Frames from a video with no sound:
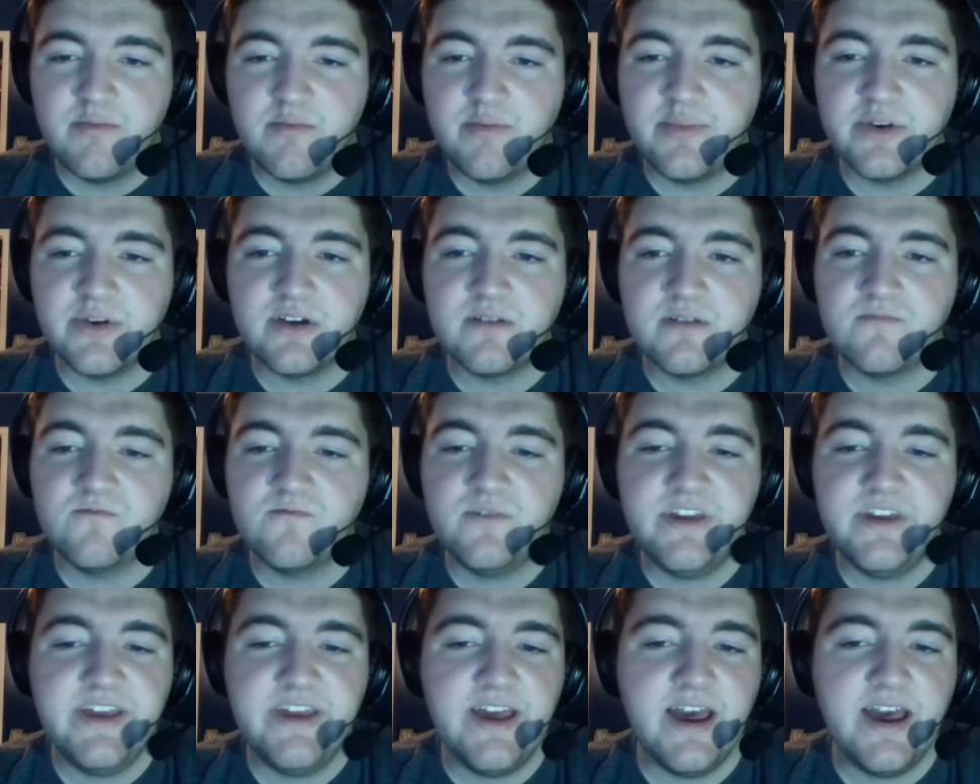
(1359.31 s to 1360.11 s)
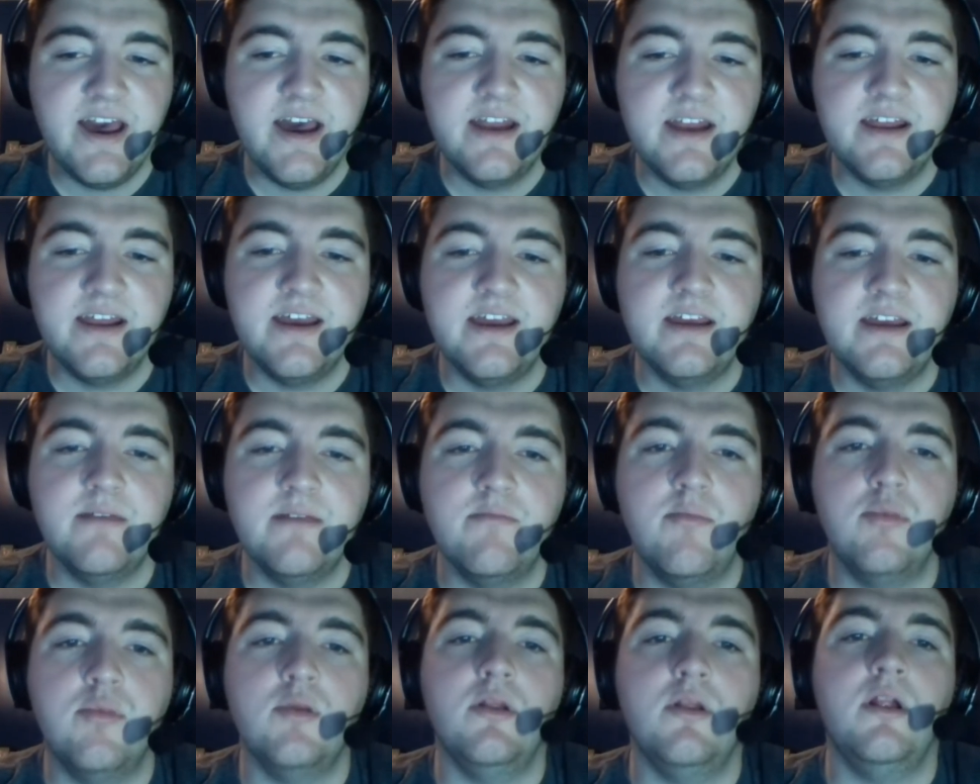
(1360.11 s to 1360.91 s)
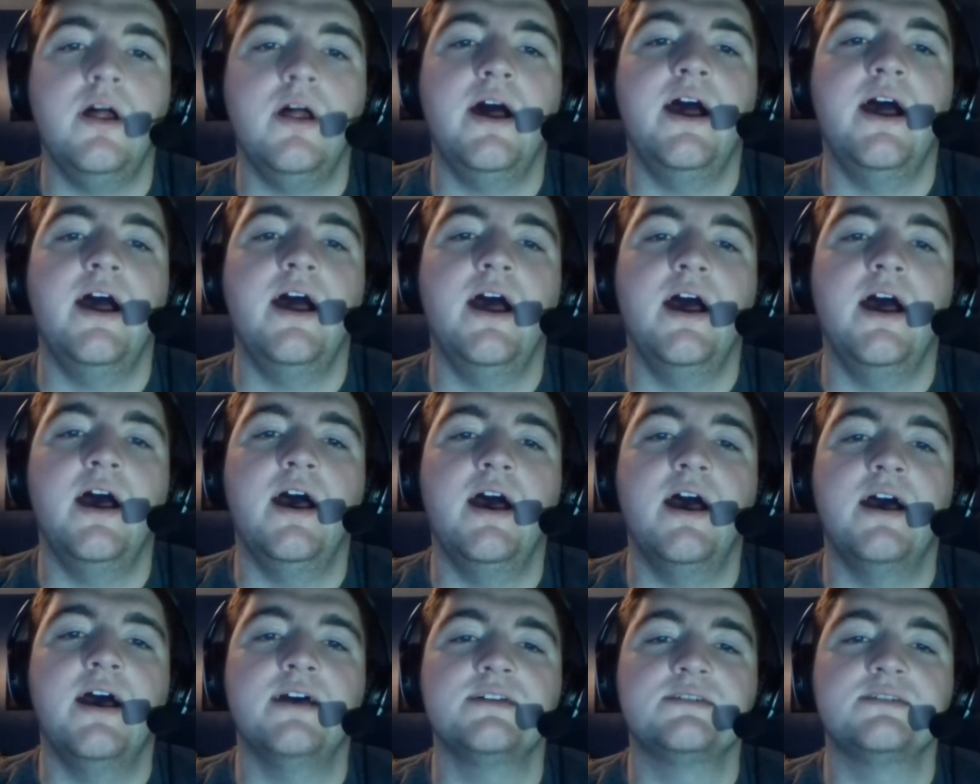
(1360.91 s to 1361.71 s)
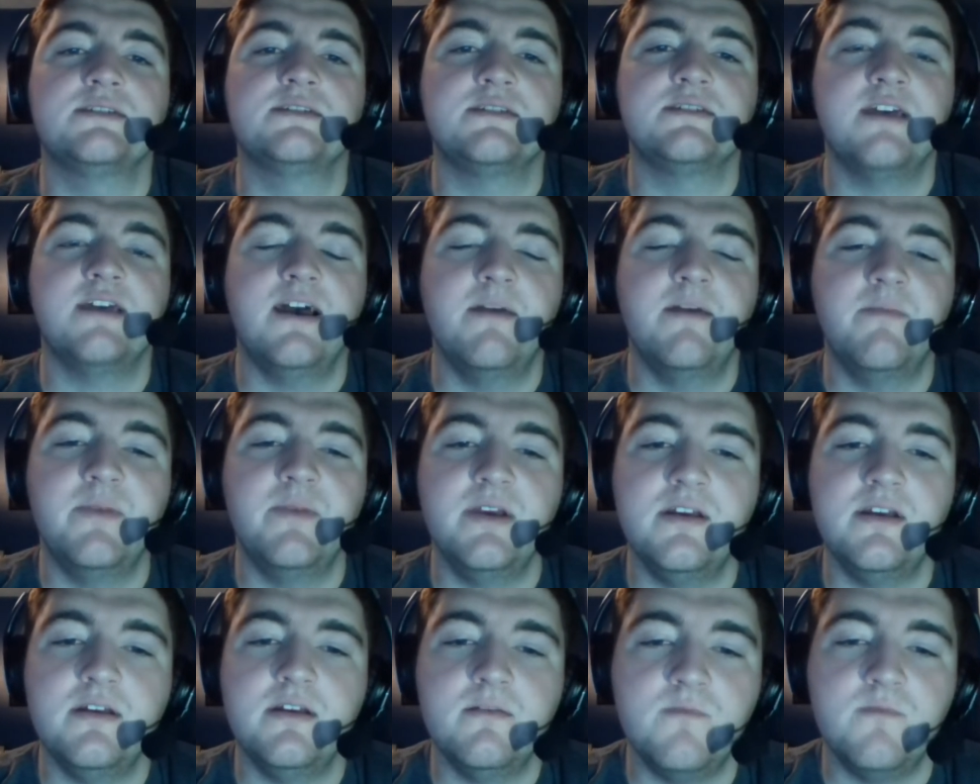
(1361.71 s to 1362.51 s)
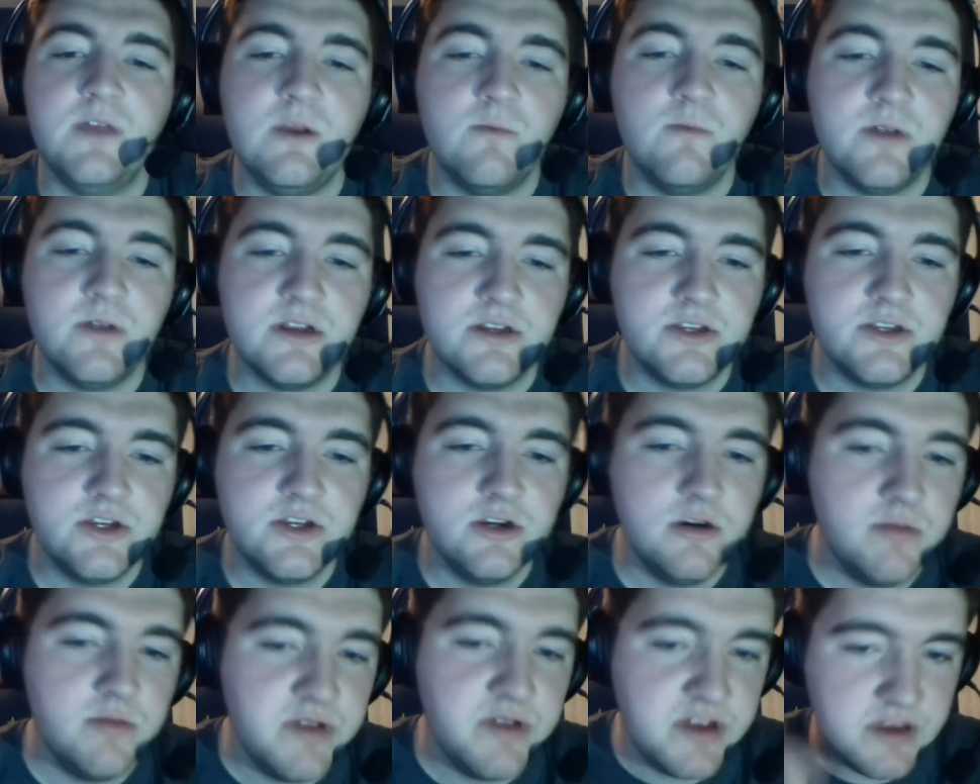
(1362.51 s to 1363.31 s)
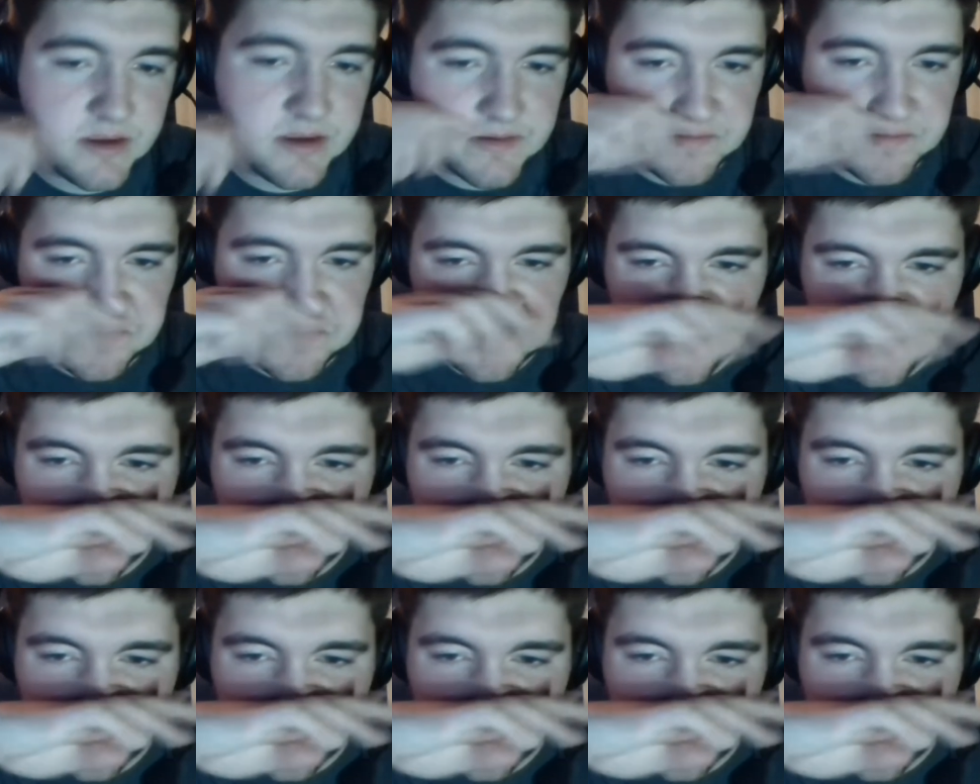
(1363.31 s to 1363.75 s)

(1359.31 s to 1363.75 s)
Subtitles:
But we had a blast. I mean, we went tubing.